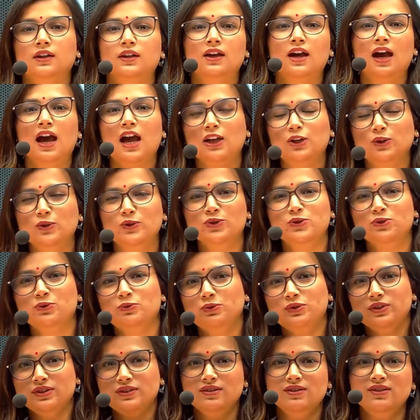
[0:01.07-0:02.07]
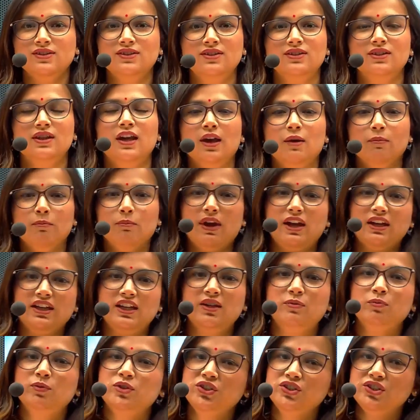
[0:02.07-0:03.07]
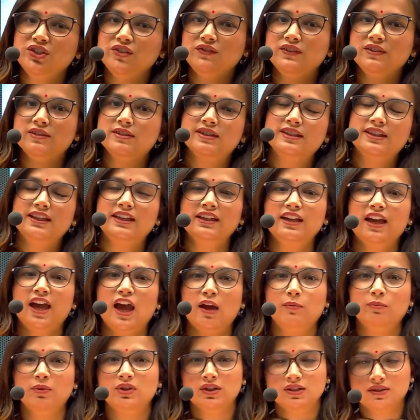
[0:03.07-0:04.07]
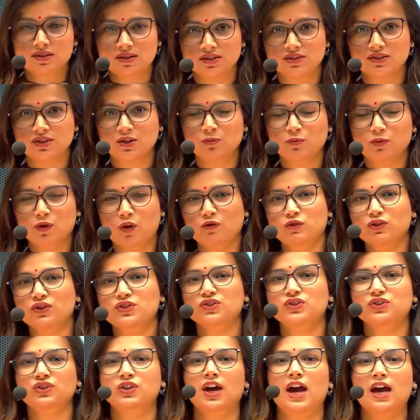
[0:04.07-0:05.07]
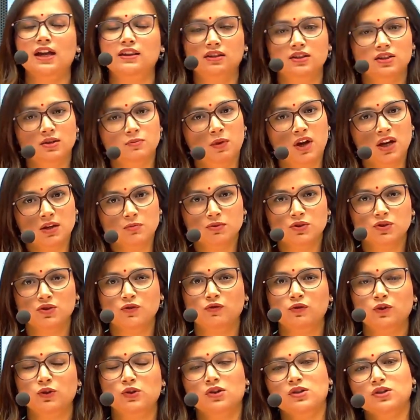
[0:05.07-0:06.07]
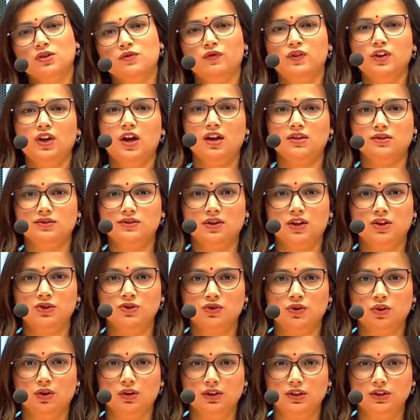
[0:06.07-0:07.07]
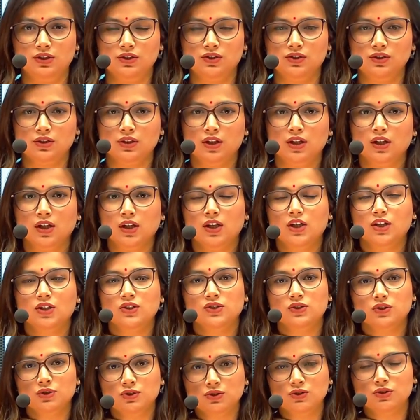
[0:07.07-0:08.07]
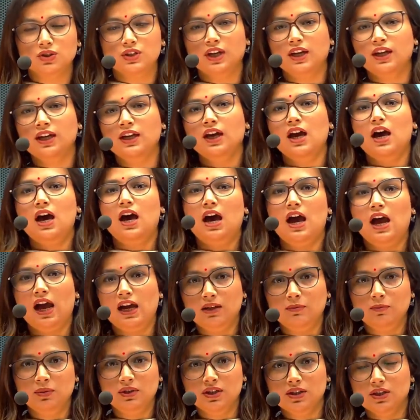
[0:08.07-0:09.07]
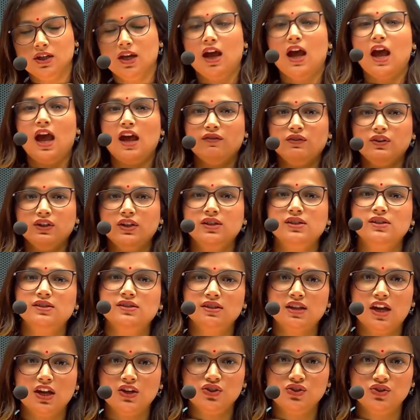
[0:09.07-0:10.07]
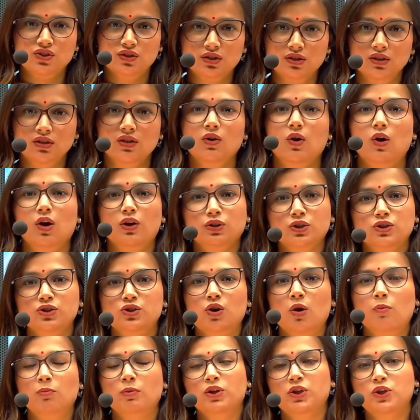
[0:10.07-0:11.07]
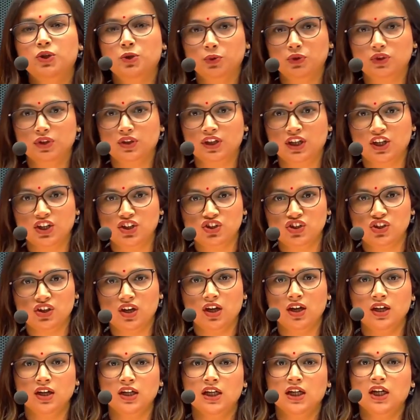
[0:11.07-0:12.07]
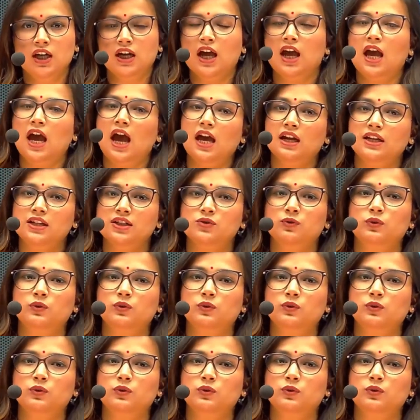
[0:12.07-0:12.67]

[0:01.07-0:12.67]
Hello students, my name is Shivi Singh. I'm an assistant professor at the Department of Philosophy, Hansraj College. So today I'll be having a discussion on the topic euthanasia, and